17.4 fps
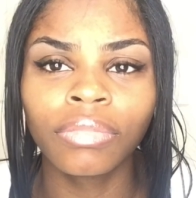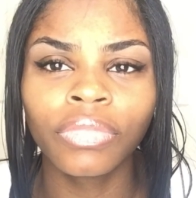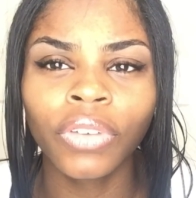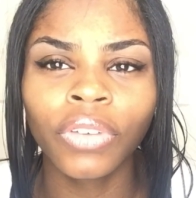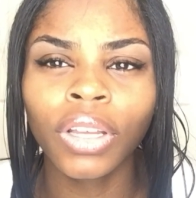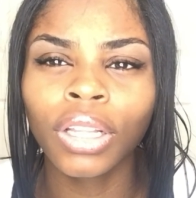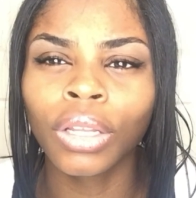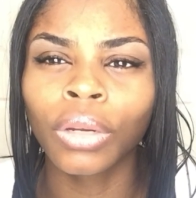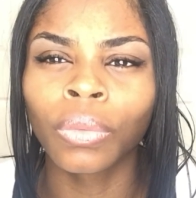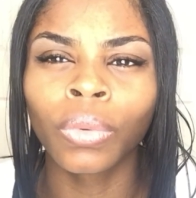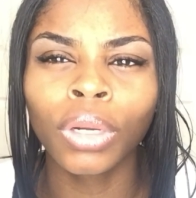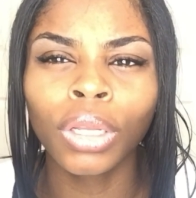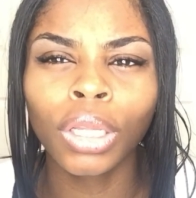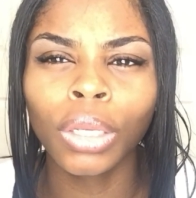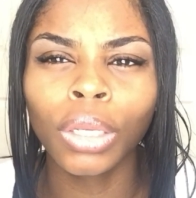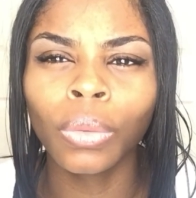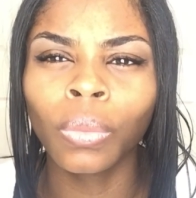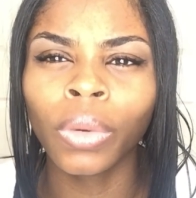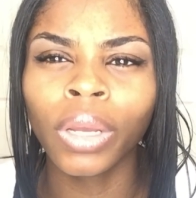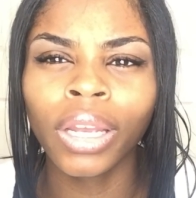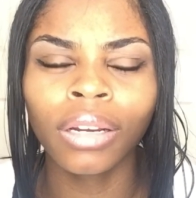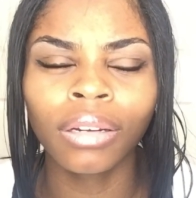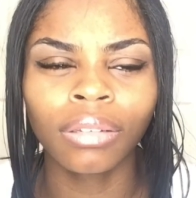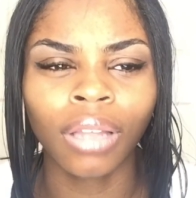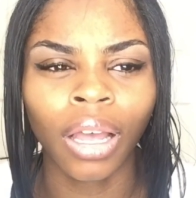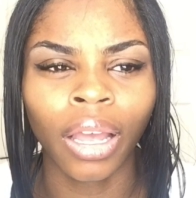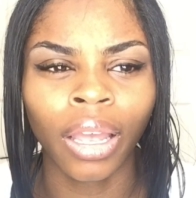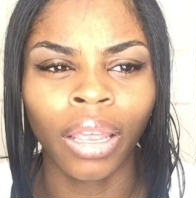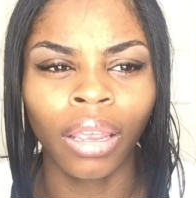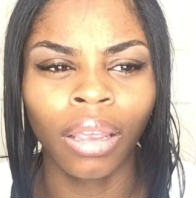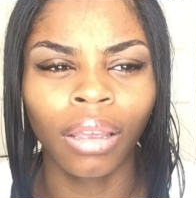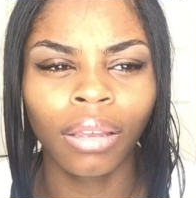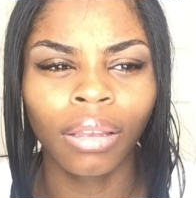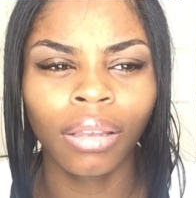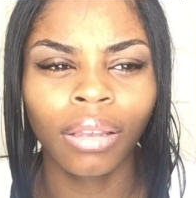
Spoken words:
feeling really weird. Like,